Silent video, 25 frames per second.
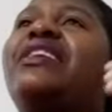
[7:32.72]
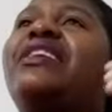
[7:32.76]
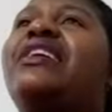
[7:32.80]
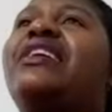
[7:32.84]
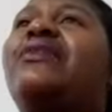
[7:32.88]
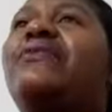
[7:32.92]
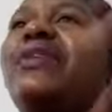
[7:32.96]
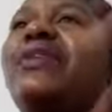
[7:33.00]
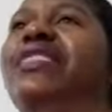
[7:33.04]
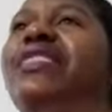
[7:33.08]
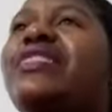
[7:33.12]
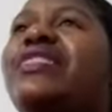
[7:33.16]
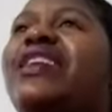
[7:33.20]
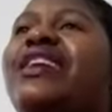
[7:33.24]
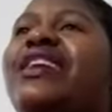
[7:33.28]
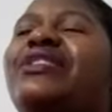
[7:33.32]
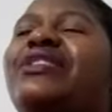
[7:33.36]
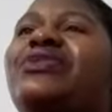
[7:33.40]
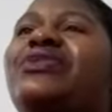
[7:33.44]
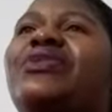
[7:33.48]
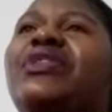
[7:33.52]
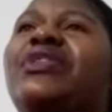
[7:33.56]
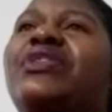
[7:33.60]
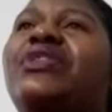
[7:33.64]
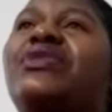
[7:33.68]
with that.
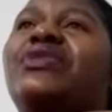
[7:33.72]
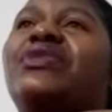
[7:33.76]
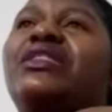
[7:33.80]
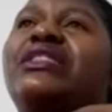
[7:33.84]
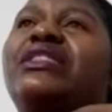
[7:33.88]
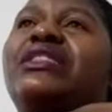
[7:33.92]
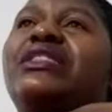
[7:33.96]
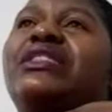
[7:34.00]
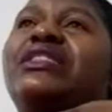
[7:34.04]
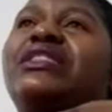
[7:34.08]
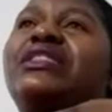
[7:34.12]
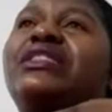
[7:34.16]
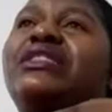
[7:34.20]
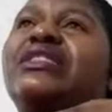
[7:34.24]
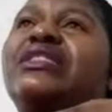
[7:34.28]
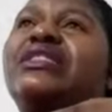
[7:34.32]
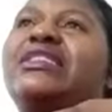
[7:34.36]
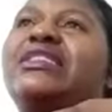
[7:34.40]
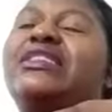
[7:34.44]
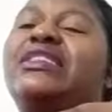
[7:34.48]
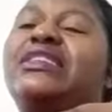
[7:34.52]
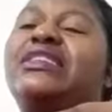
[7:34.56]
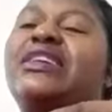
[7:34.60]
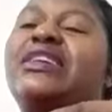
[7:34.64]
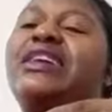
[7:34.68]
So it was
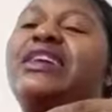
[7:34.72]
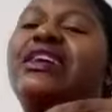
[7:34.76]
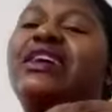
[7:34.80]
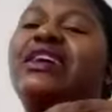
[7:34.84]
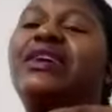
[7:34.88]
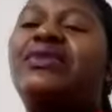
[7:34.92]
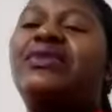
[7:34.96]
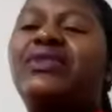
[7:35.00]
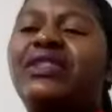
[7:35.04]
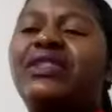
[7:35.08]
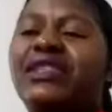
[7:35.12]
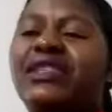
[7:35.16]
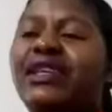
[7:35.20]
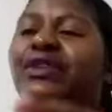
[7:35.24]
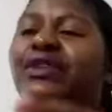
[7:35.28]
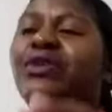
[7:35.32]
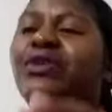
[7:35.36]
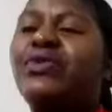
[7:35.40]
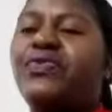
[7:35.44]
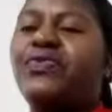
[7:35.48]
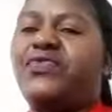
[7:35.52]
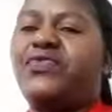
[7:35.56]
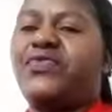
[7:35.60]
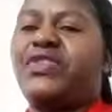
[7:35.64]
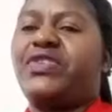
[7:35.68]
a lot
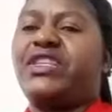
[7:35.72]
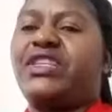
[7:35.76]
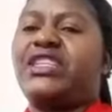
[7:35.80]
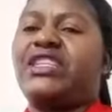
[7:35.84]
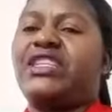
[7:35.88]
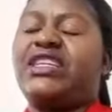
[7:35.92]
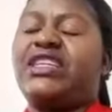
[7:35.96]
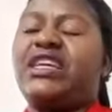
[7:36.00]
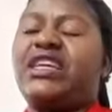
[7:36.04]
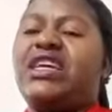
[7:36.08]
of work,